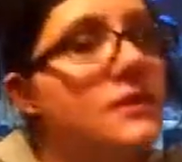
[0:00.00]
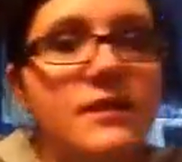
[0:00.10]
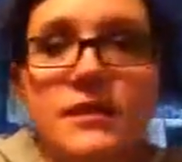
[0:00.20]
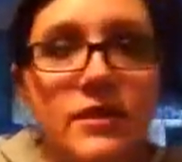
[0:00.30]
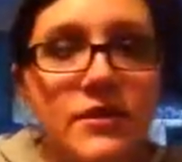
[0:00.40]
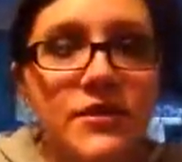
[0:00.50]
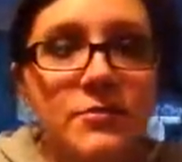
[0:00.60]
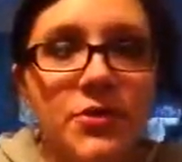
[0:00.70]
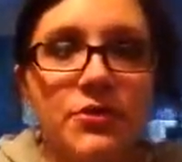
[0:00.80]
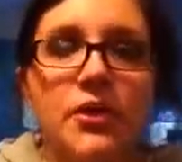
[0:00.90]
Still
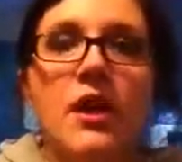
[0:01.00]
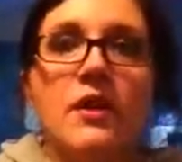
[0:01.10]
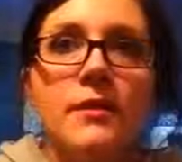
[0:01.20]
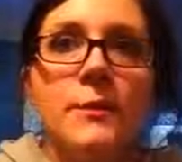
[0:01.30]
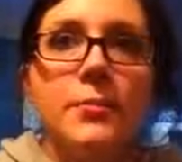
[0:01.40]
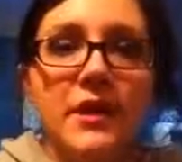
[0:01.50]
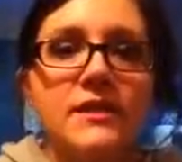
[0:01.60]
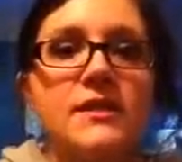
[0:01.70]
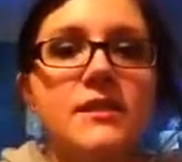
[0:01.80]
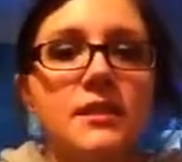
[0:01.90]
smooth. The
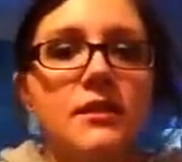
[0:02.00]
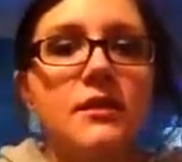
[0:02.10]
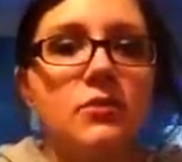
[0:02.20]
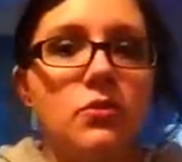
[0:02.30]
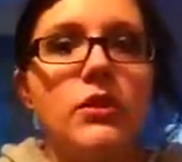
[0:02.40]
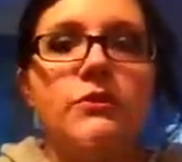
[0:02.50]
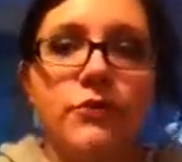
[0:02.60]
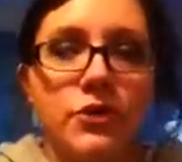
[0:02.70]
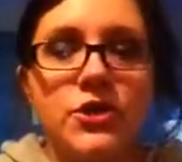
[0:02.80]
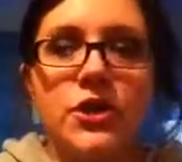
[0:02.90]
bite's still at a 1
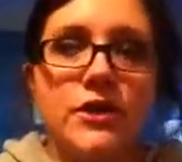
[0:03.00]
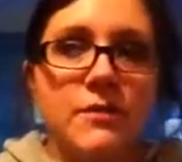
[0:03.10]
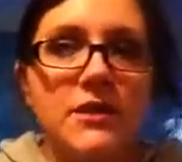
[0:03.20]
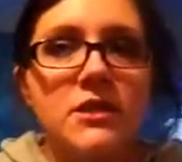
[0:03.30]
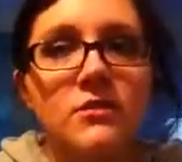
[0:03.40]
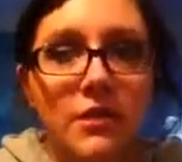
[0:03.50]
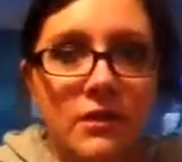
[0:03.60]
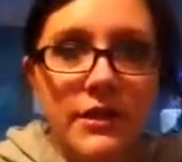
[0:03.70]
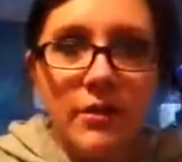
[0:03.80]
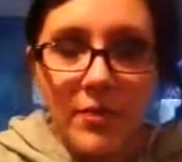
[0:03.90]
for sure, especially with a
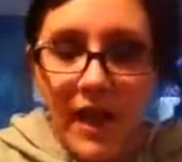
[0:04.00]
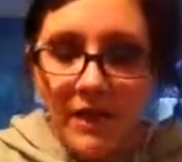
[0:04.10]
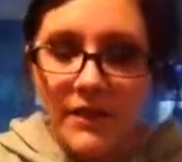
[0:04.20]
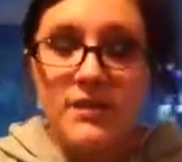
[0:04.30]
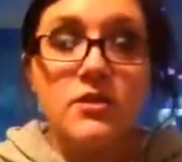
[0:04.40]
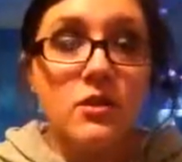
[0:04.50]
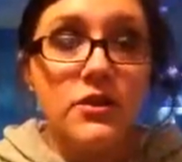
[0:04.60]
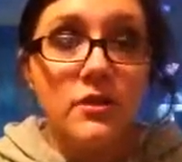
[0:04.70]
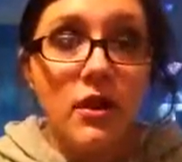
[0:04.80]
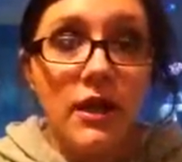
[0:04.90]
clear palate. So
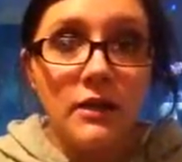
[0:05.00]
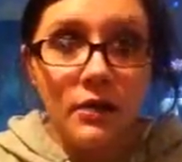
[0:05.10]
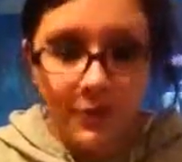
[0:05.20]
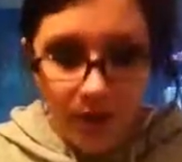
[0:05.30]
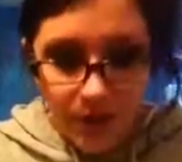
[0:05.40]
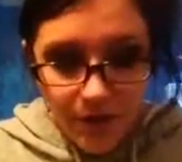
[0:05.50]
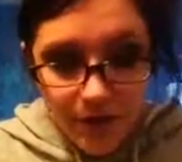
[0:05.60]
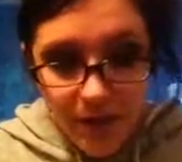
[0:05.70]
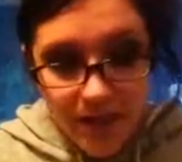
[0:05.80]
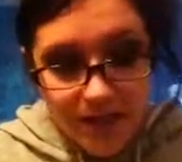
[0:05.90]
let's go ahead and go up to
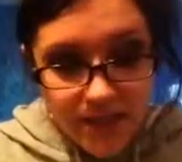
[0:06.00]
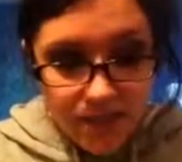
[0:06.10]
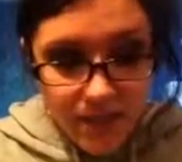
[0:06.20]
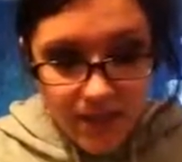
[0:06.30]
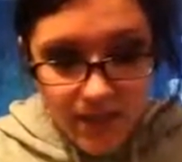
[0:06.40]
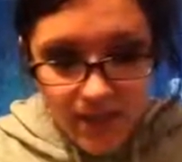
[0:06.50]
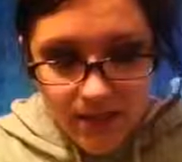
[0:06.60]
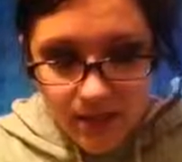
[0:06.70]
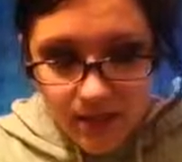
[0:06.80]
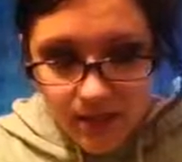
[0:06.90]
30 and see what that
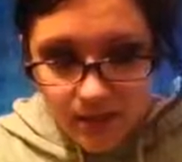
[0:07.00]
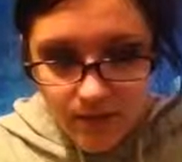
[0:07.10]
tastes like.